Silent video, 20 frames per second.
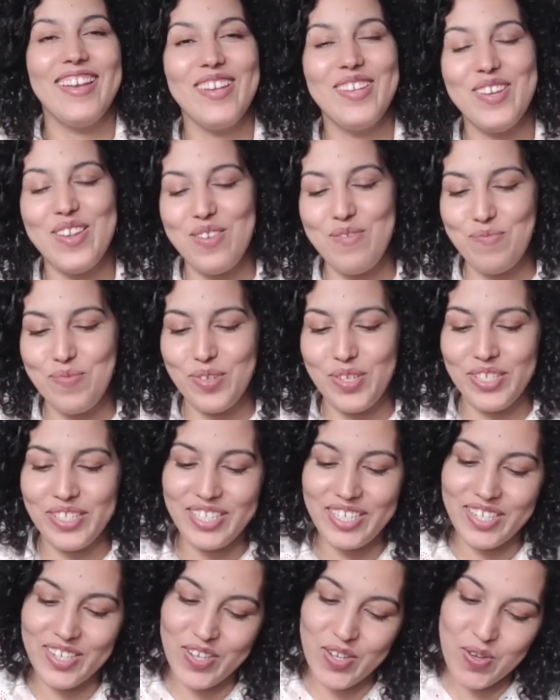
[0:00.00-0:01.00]
Number
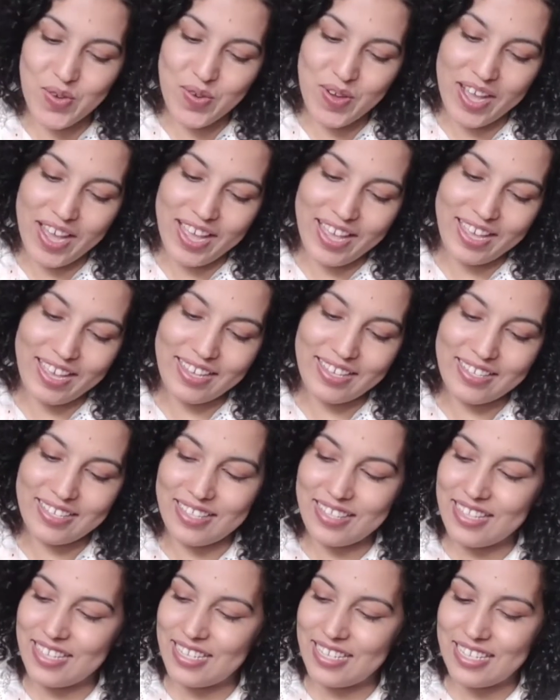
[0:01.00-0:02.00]
two is
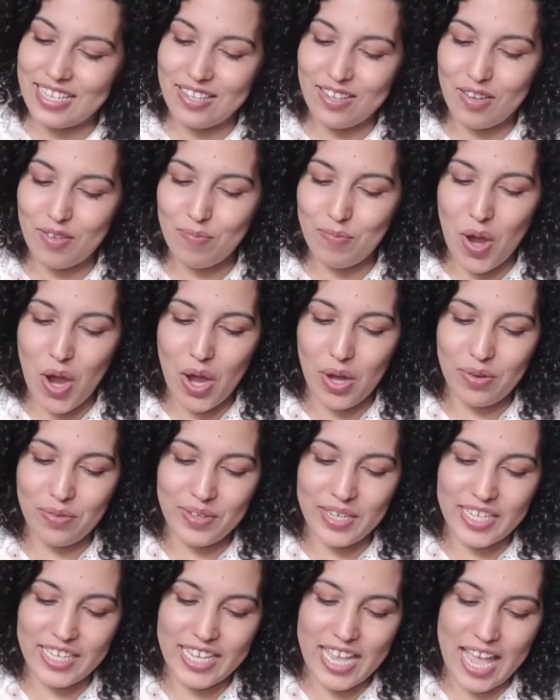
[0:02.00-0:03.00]
this little
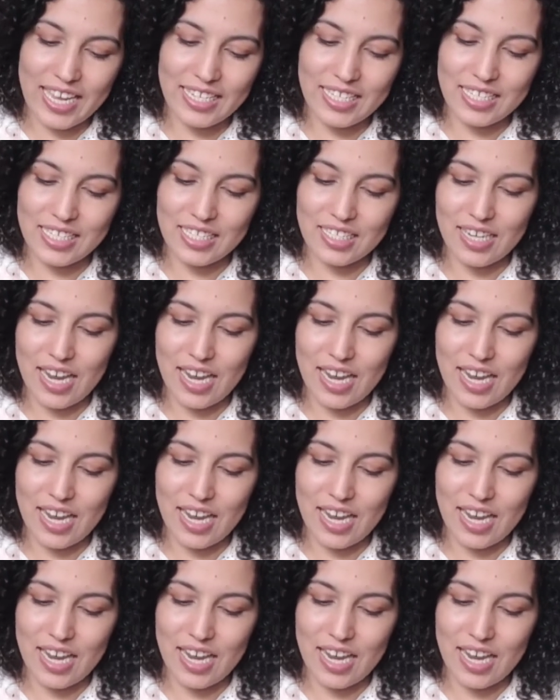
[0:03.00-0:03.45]
pottery canister.